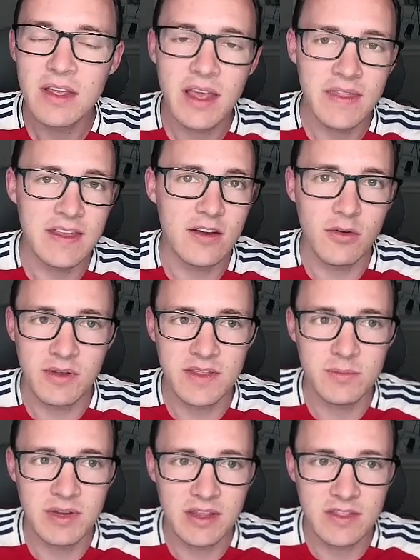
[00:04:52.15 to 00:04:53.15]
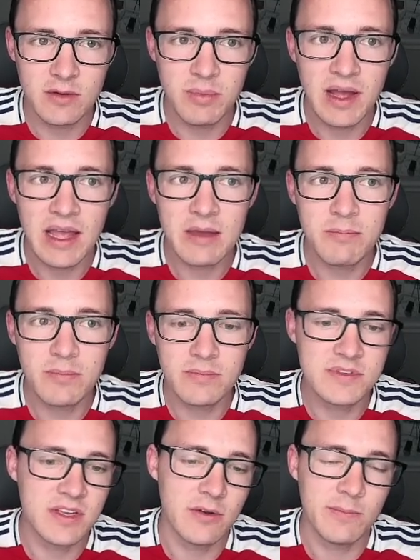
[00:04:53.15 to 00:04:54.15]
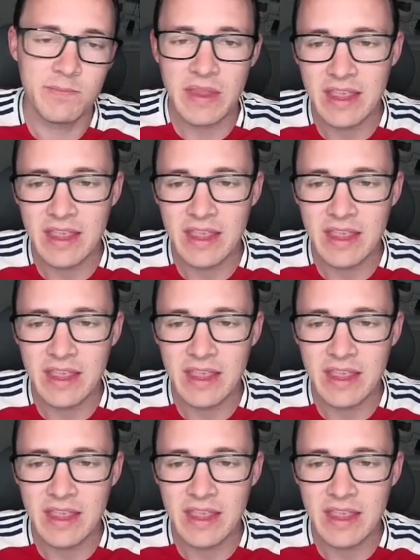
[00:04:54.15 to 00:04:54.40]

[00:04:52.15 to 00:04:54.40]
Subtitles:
and they don't want them to get their Pi. So